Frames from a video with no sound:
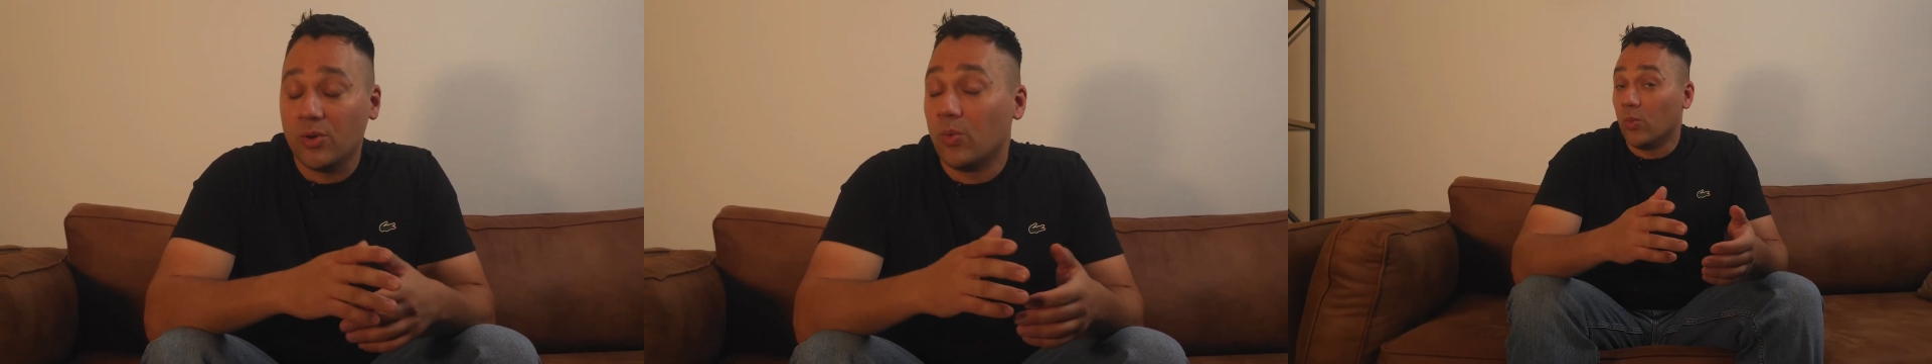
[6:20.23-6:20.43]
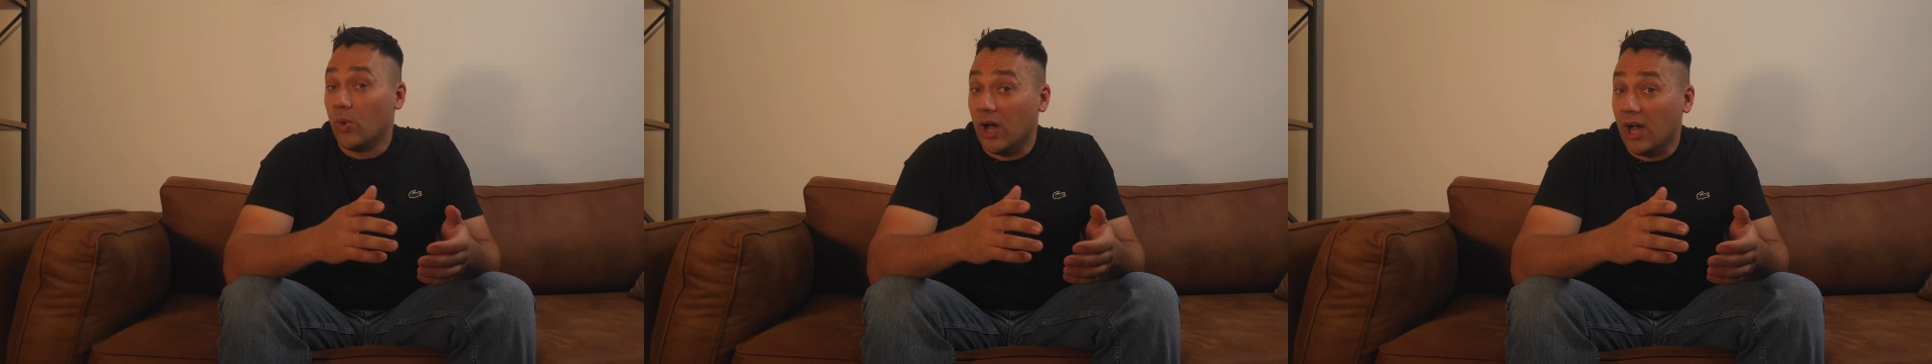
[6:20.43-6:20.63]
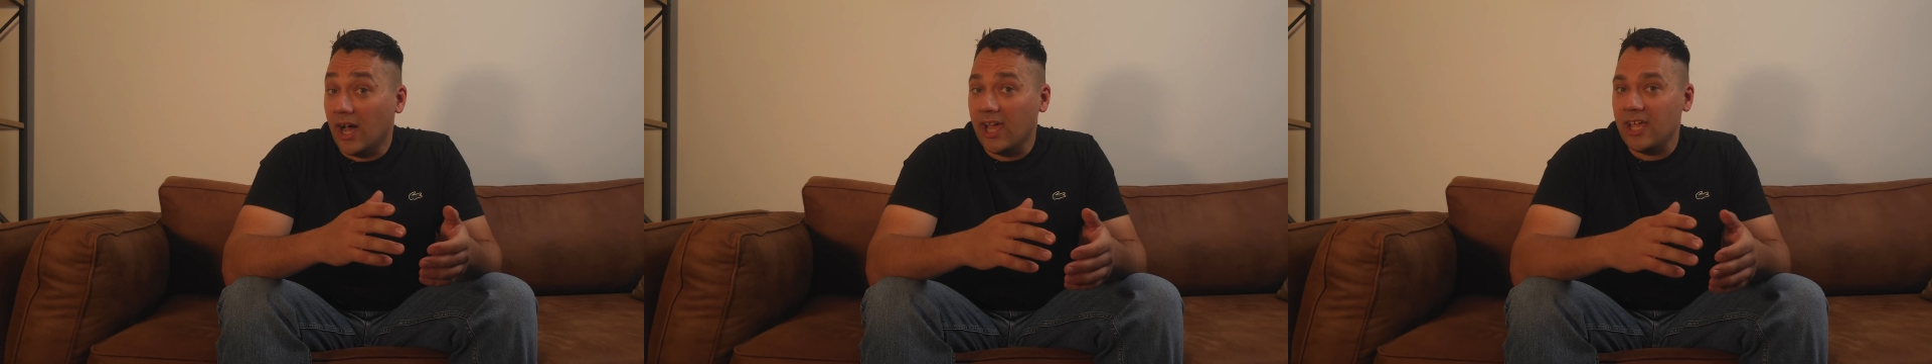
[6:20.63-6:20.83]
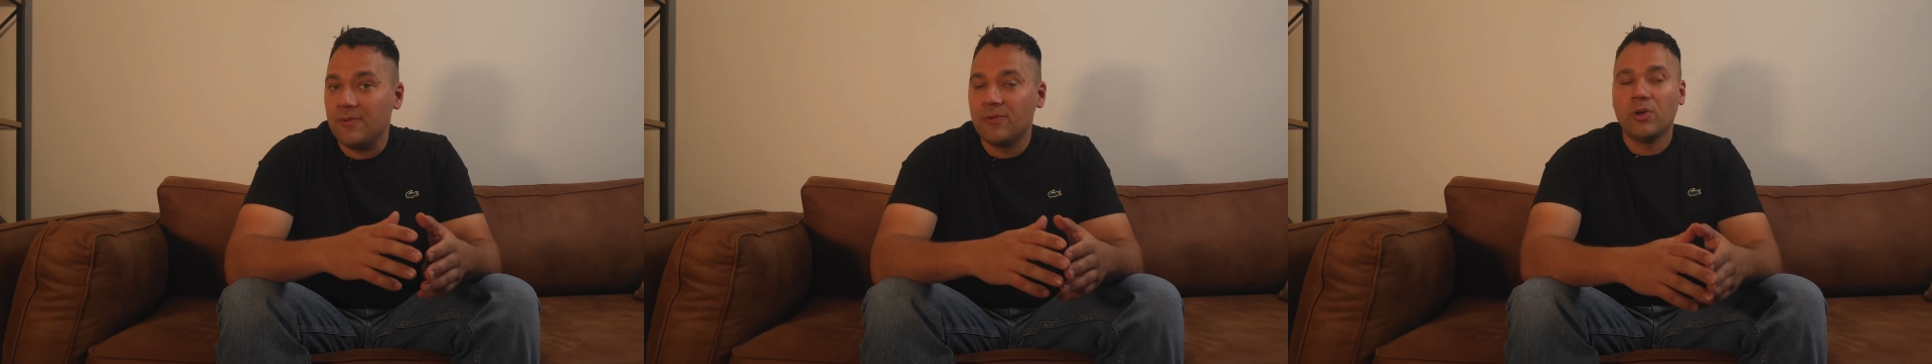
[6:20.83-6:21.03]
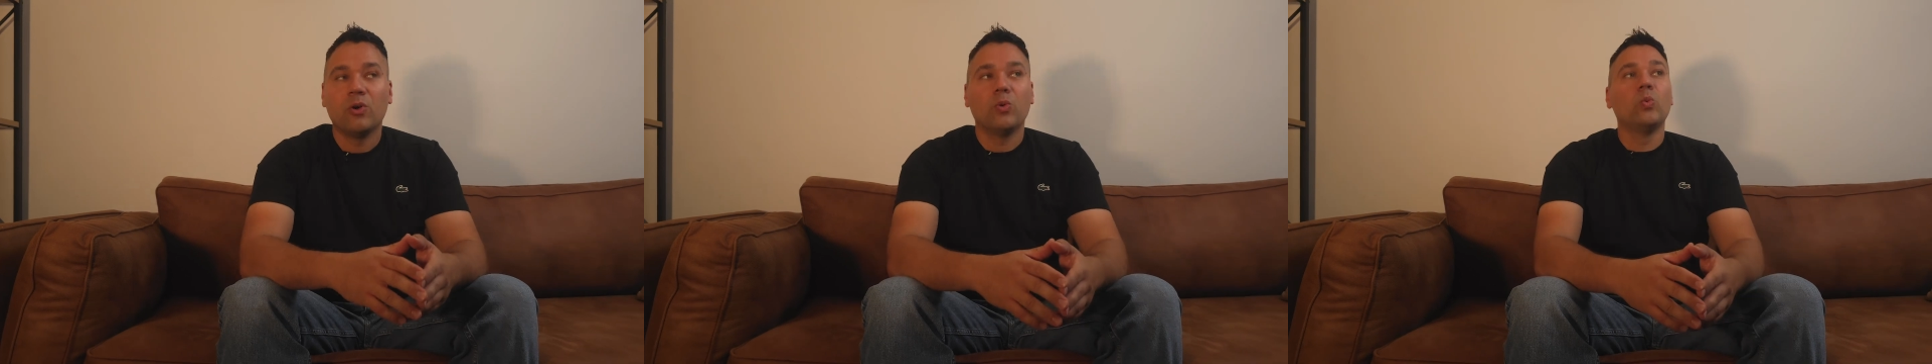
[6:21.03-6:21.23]
Why?
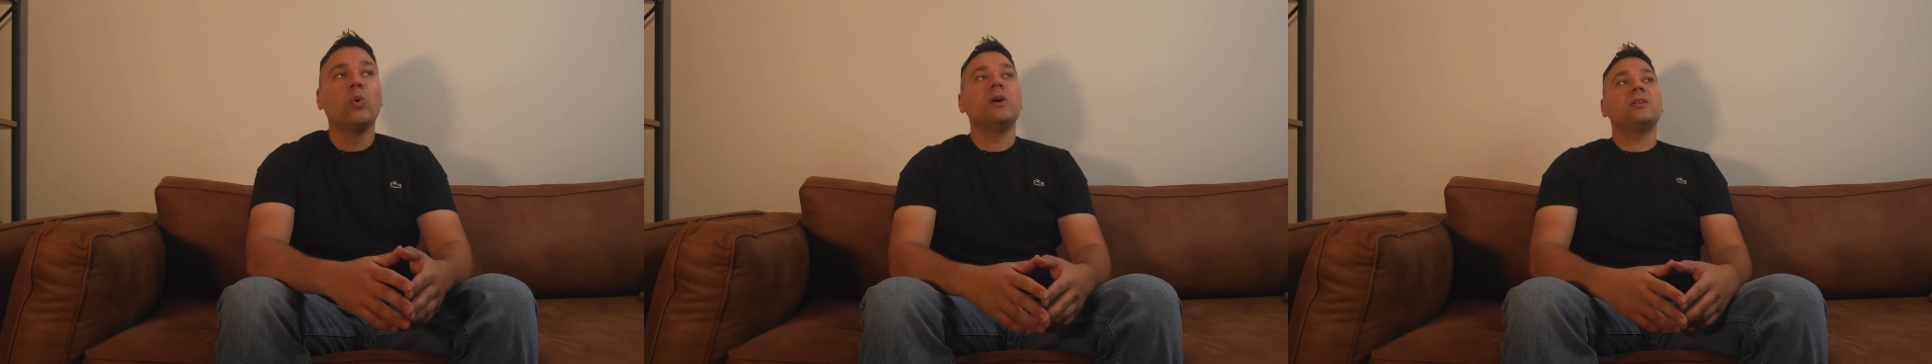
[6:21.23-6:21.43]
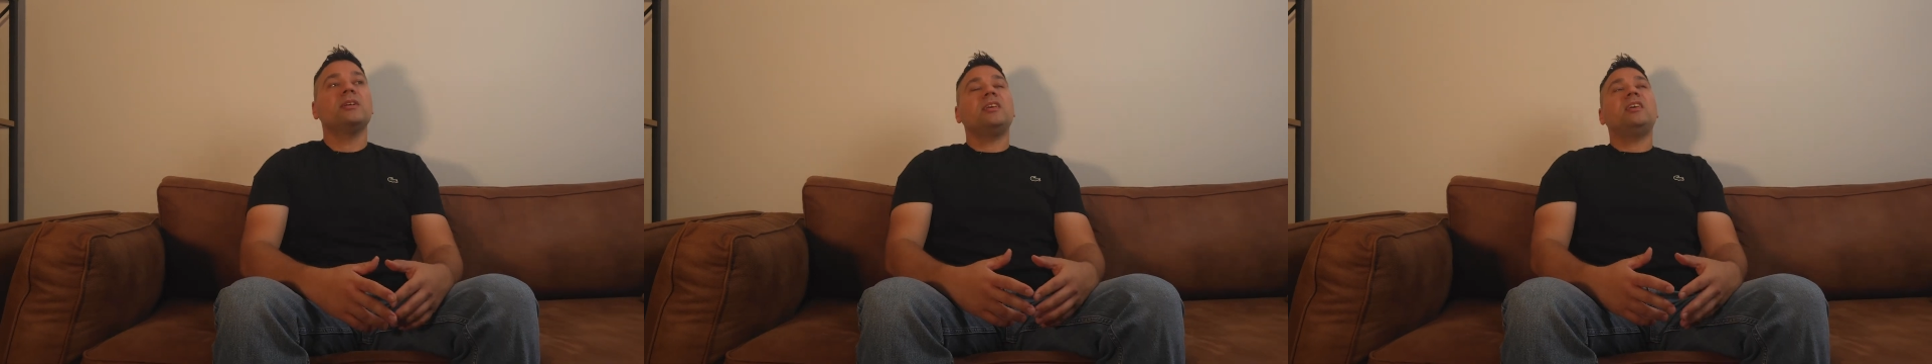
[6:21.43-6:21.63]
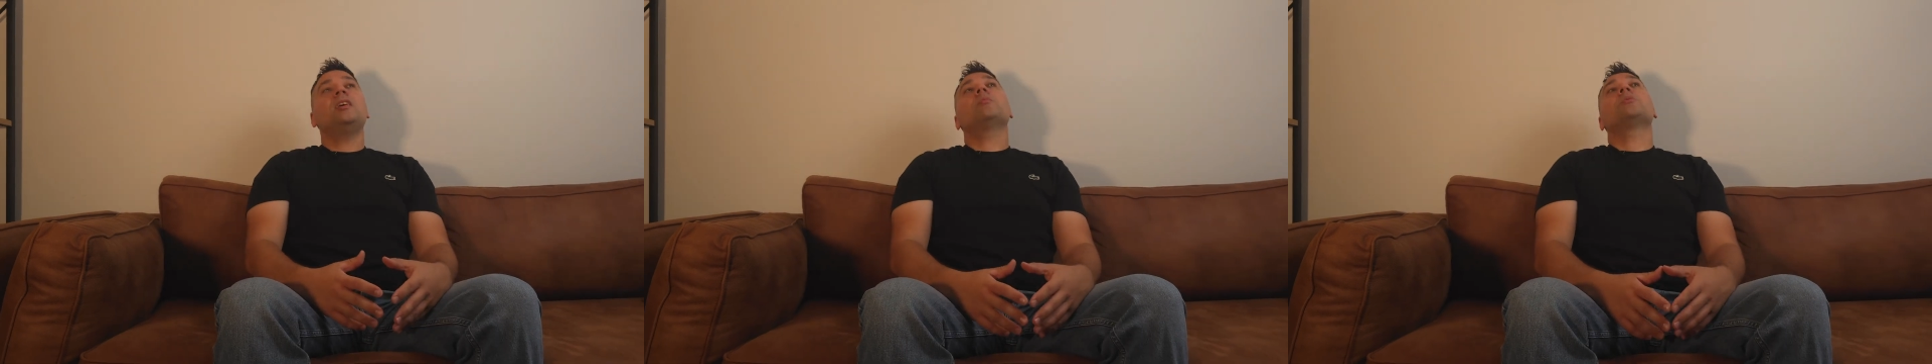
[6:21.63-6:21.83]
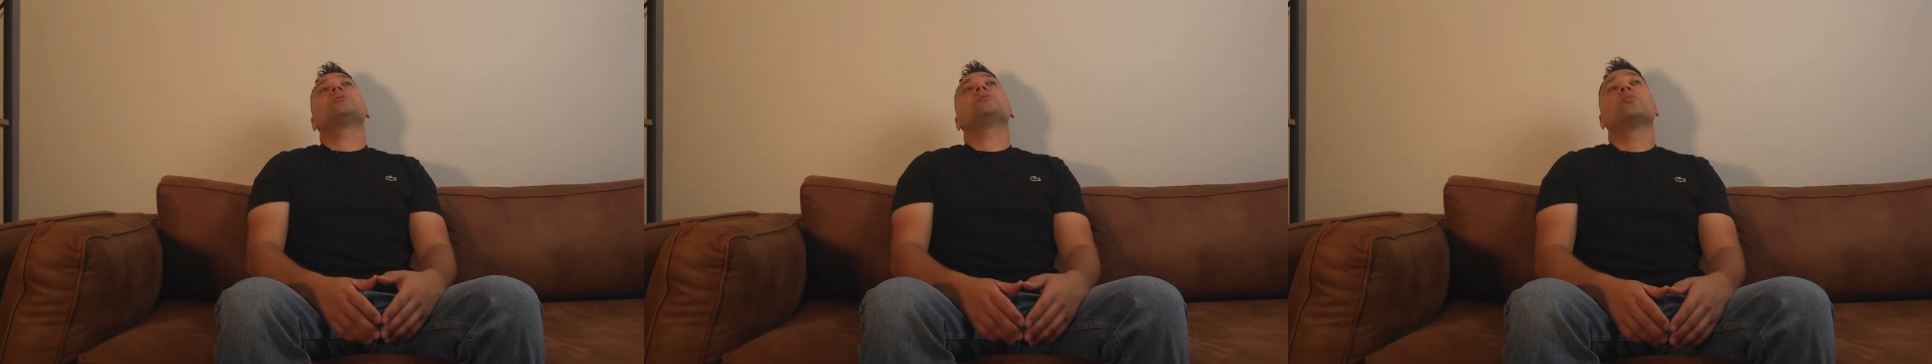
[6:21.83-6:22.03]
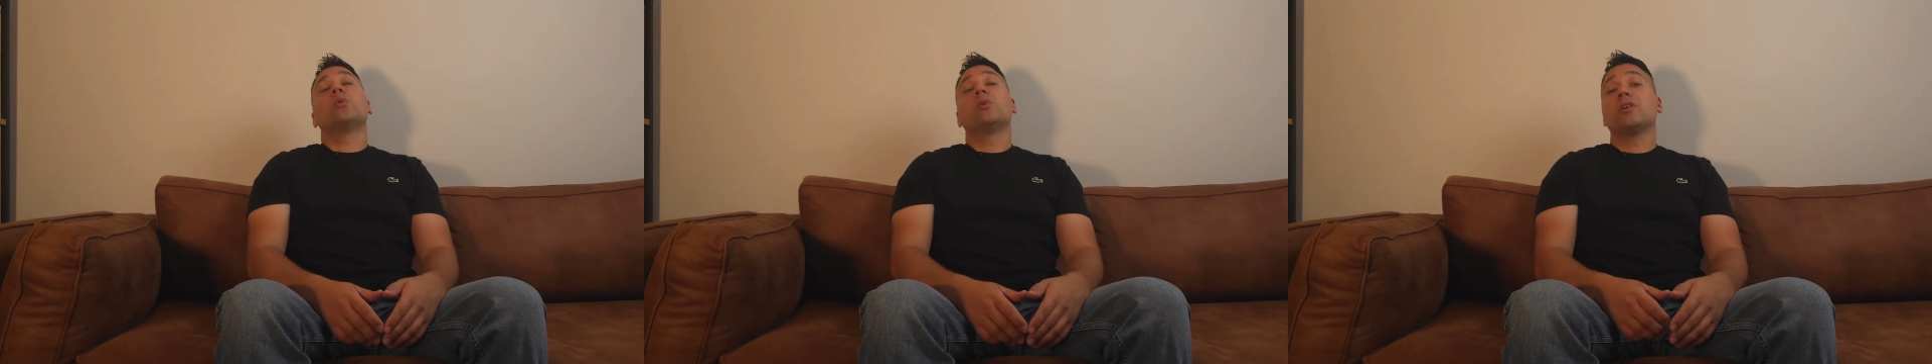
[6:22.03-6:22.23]
Well, he
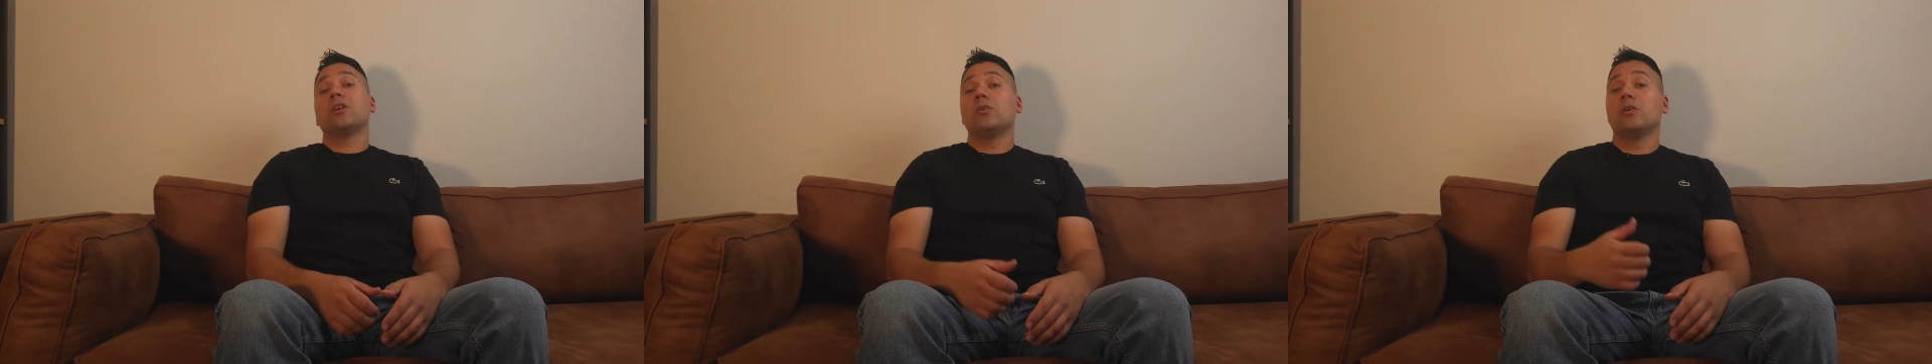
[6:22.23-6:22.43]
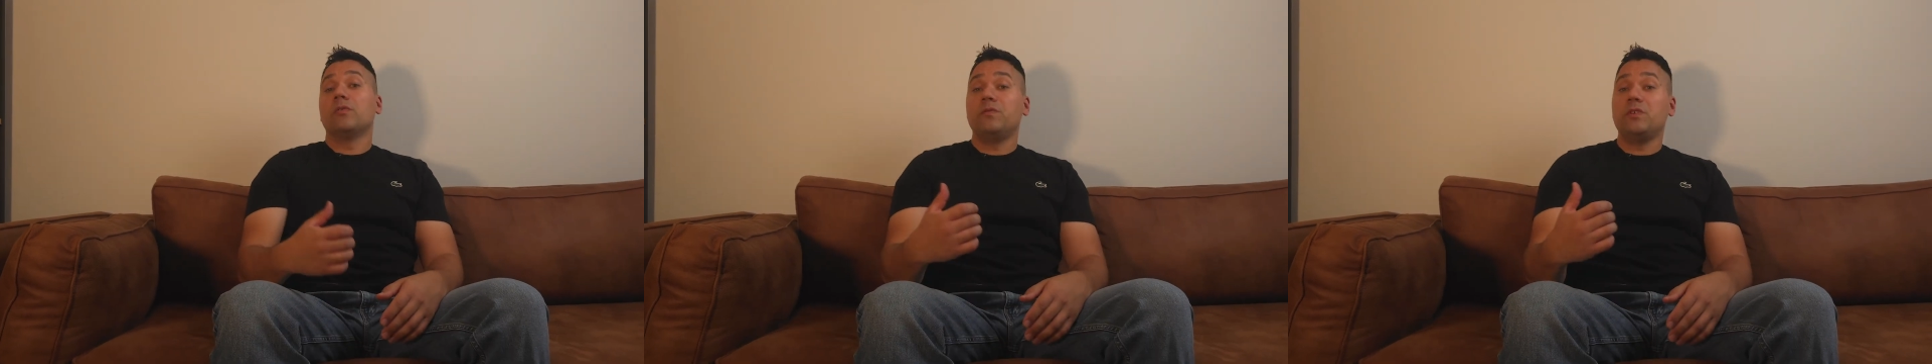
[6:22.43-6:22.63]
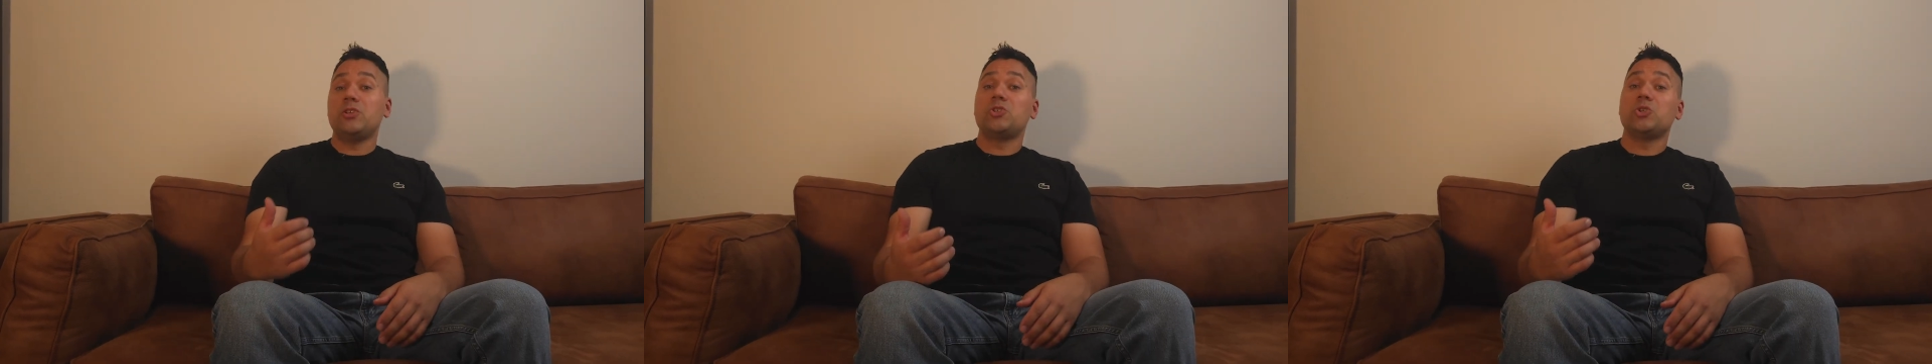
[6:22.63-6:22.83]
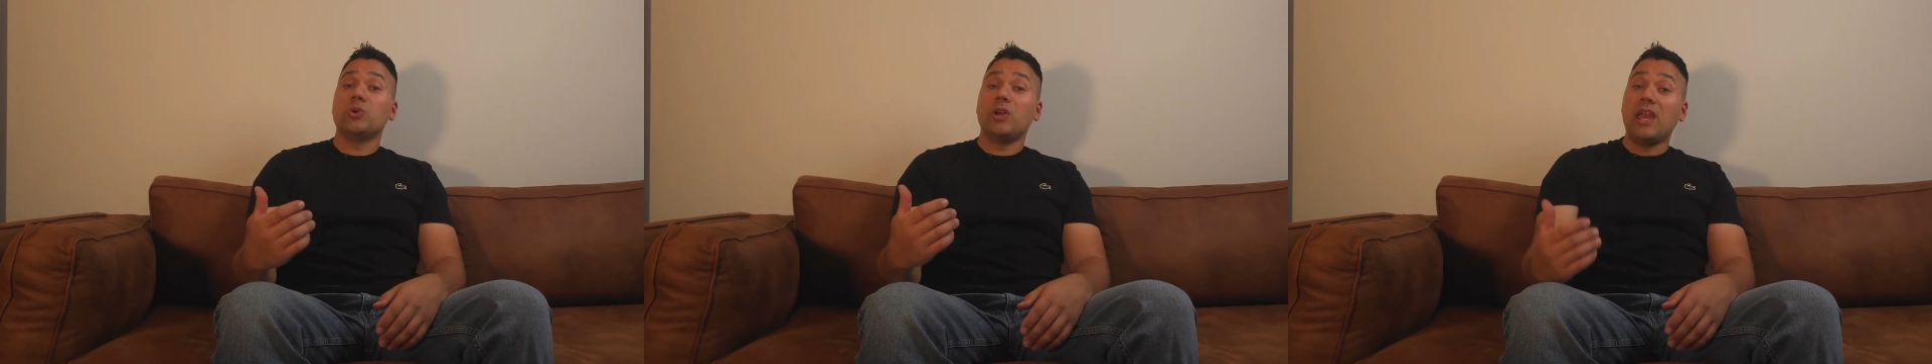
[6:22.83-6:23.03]
was working off issue